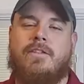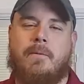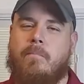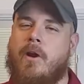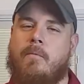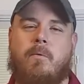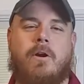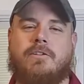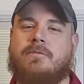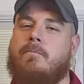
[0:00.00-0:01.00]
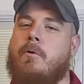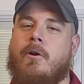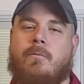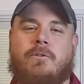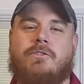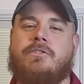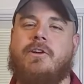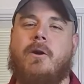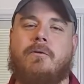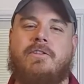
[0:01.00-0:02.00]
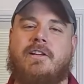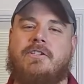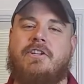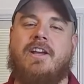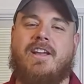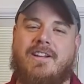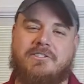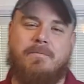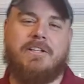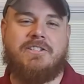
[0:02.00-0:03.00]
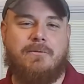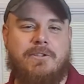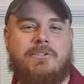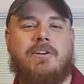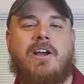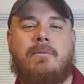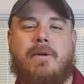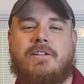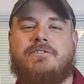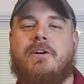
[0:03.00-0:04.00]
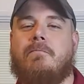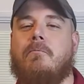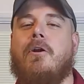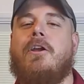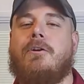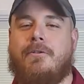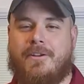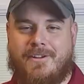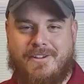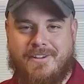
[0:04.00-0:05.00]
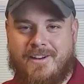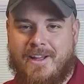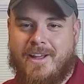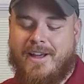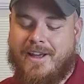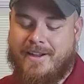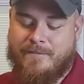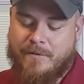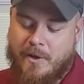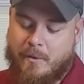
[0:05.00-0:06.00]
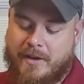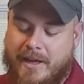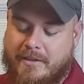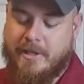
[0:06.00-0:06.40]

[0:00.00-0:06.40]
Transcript: That prep work's important when you start with that chicken, especially when you're trying to make something real good. Hey, we got